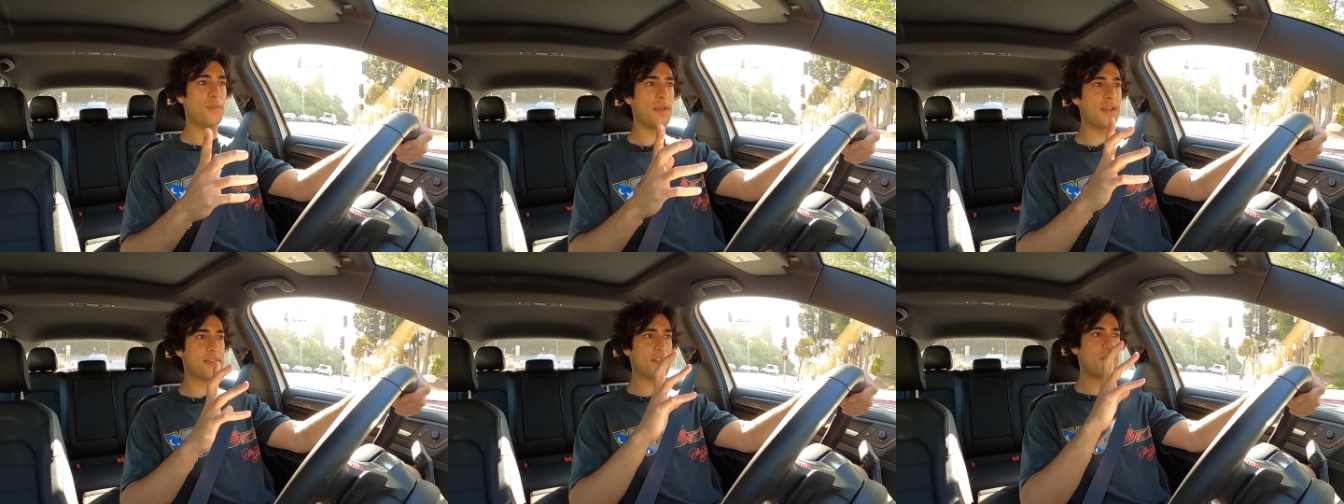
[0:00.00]

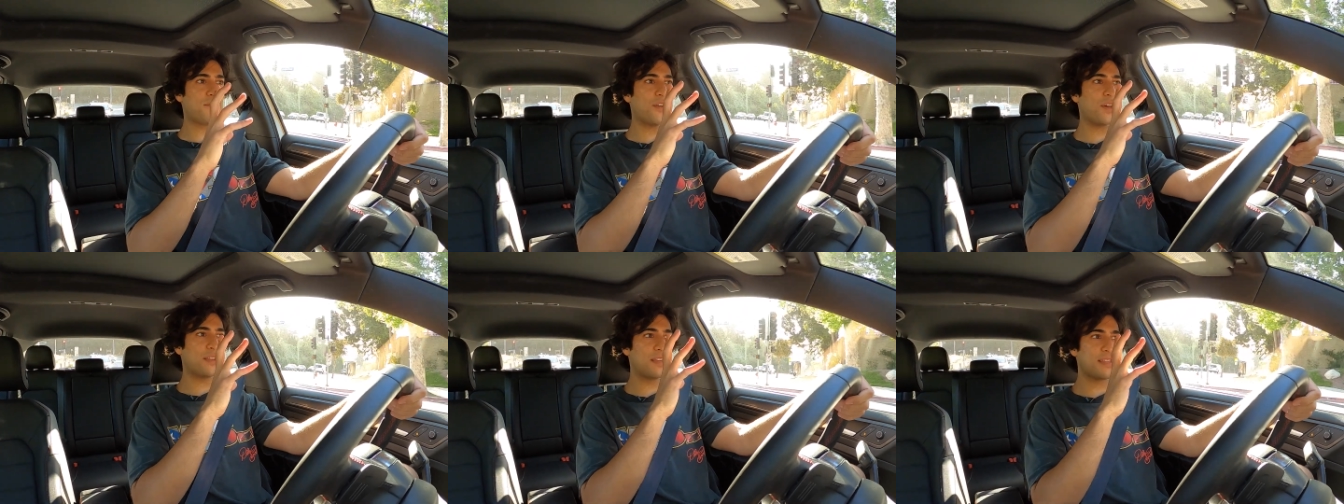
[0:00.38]
because I
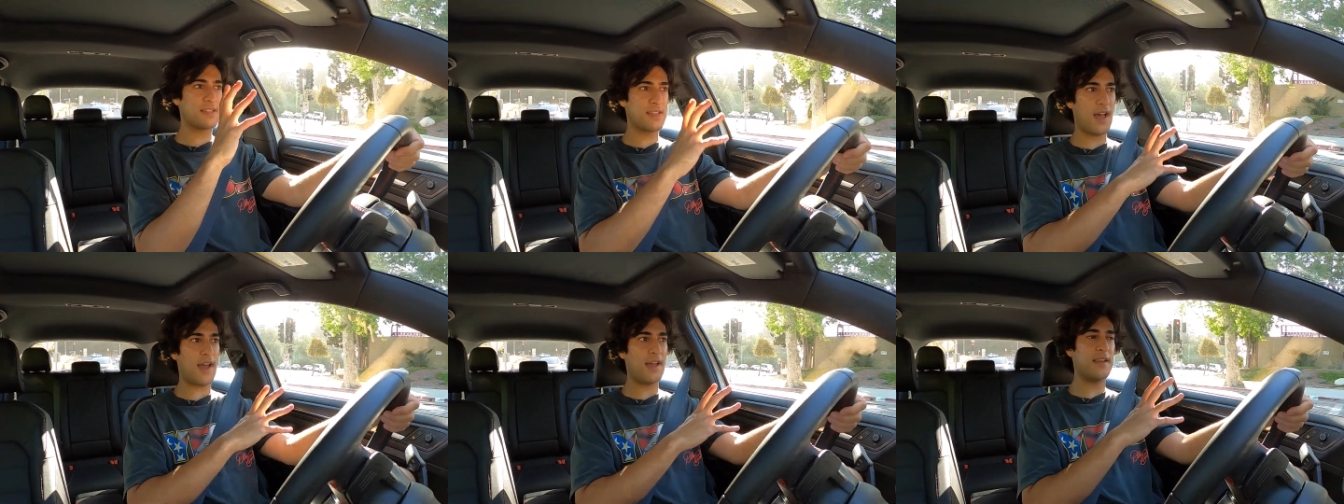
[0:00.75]
feel like
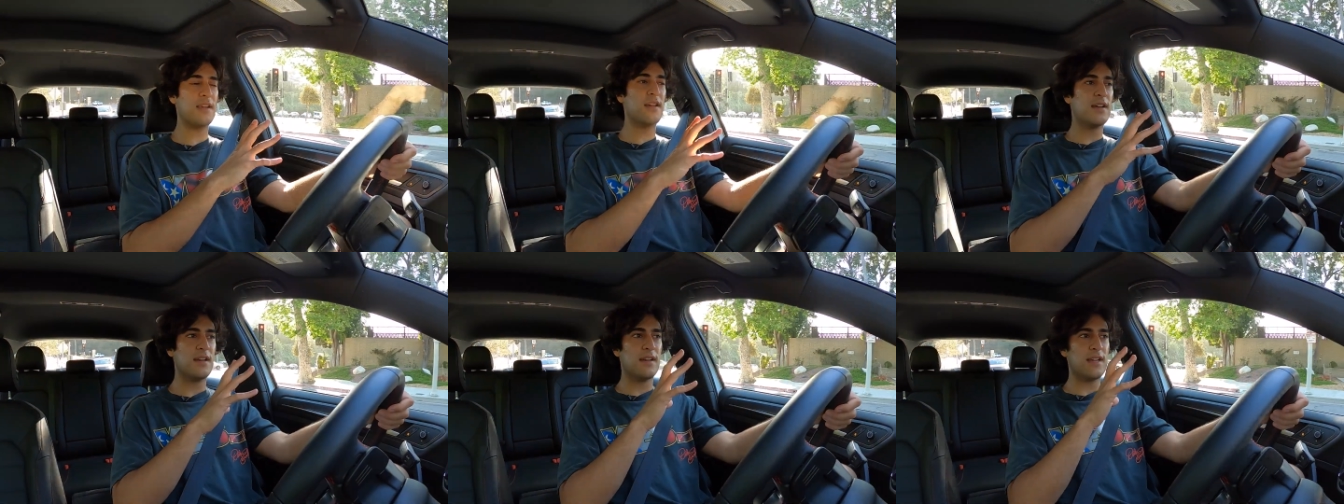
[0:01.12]
the
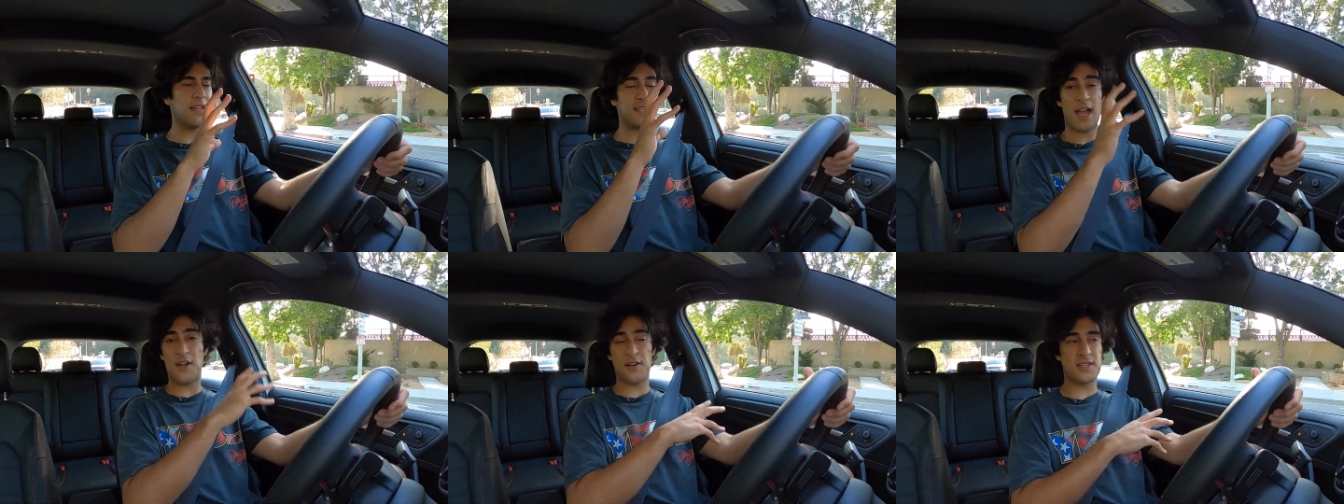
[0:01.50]

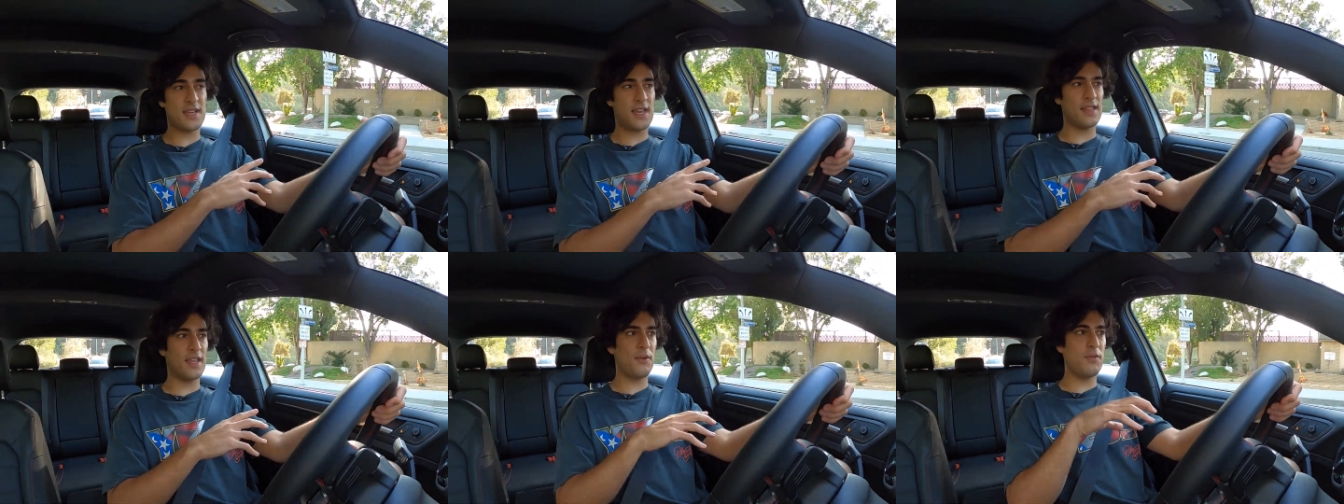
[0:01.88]
entire
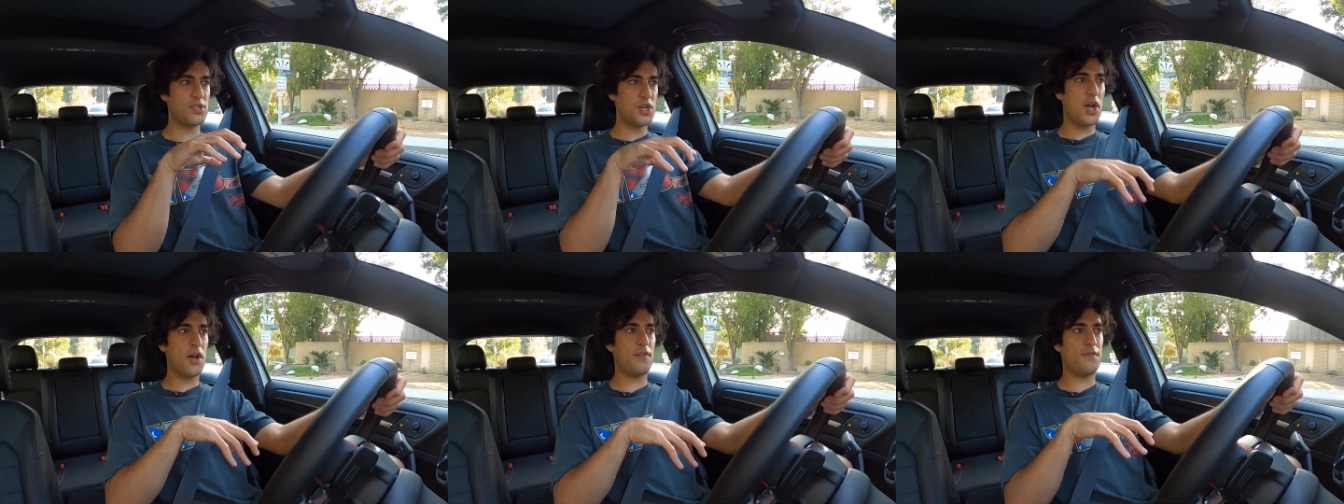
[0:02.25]
design
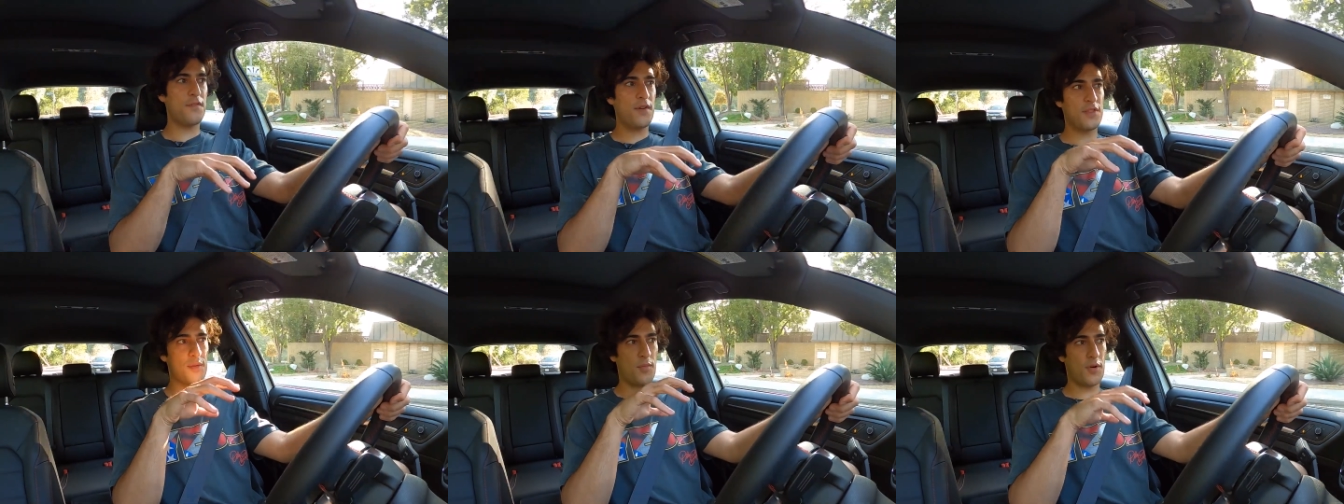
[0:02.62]
language
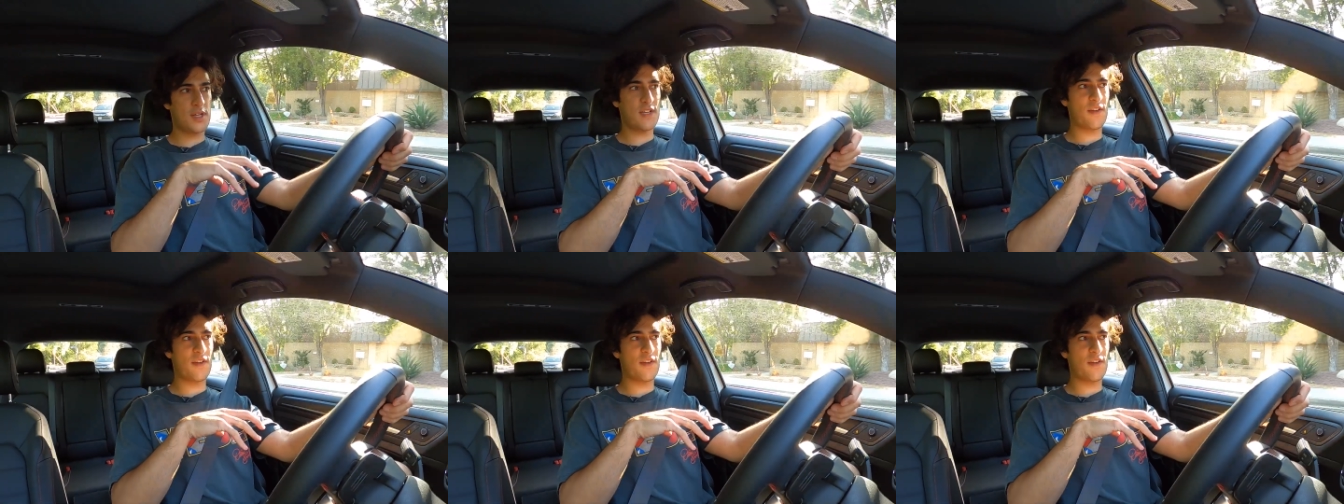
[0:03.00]
of the Mark